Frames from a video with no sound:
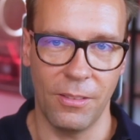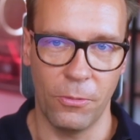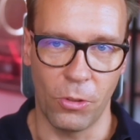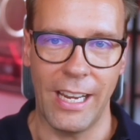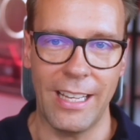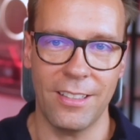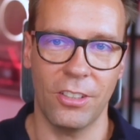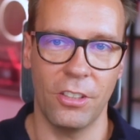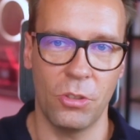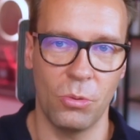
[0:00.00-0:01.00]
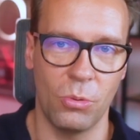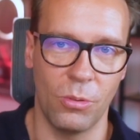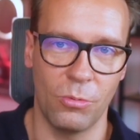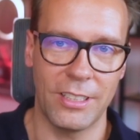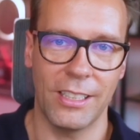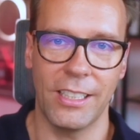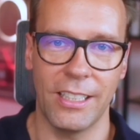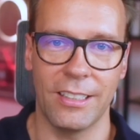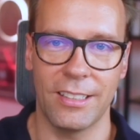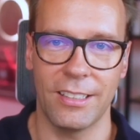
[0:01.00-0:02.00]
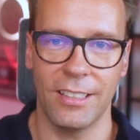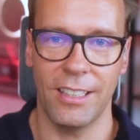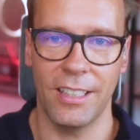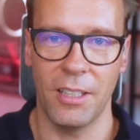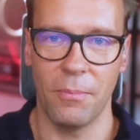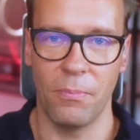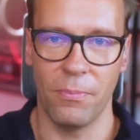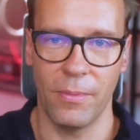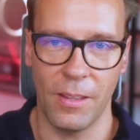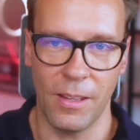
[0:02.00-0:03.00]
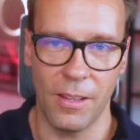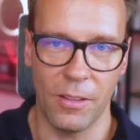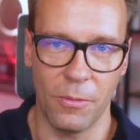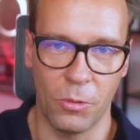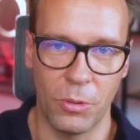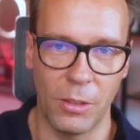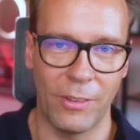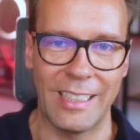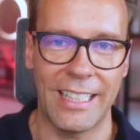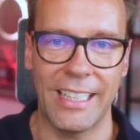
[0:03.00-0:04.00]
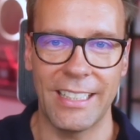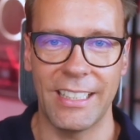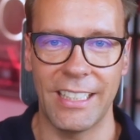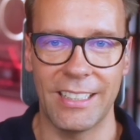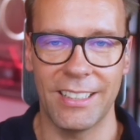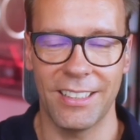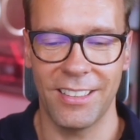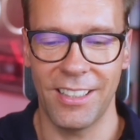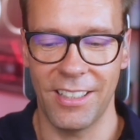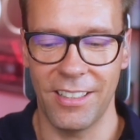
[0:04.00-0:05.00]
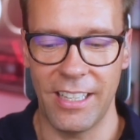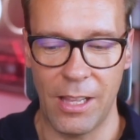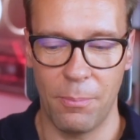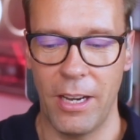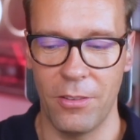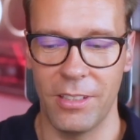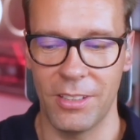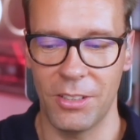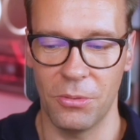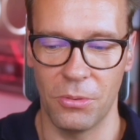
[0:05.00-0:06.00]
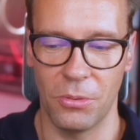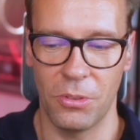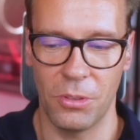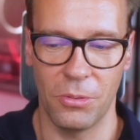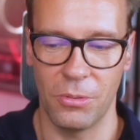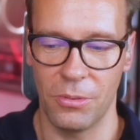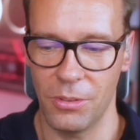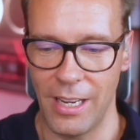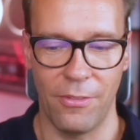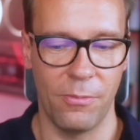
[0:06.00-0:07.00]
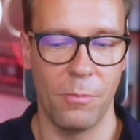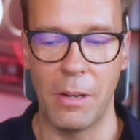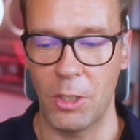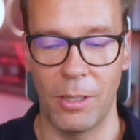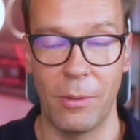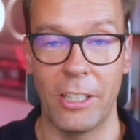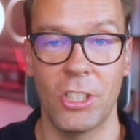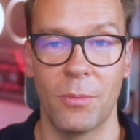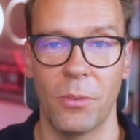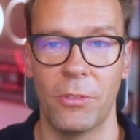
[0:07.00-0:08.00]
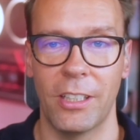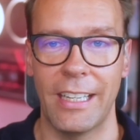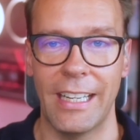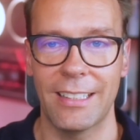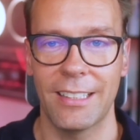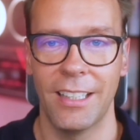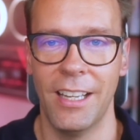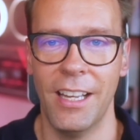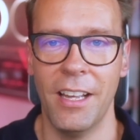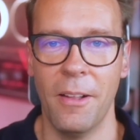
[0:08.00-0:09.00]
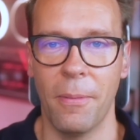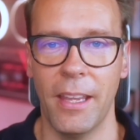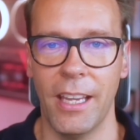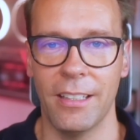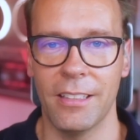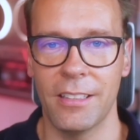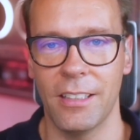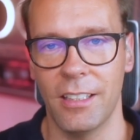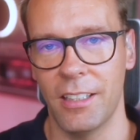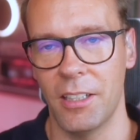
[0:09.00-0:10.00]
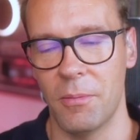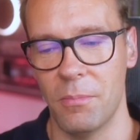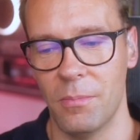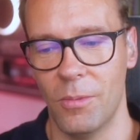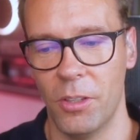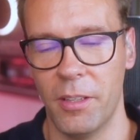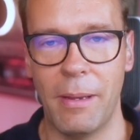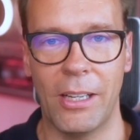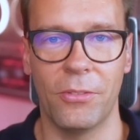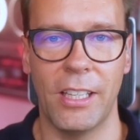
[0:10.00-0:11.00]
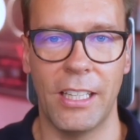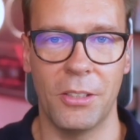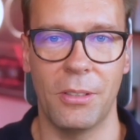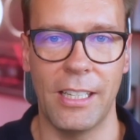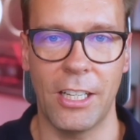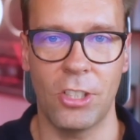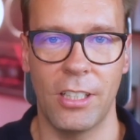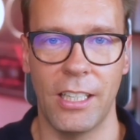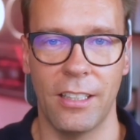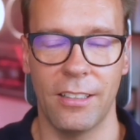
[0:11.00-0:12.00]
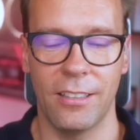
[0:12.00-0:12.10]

for cancer to resilience to deal with anxieties and help parents to have much better relationships with their kids. And on the back of that, you can actually,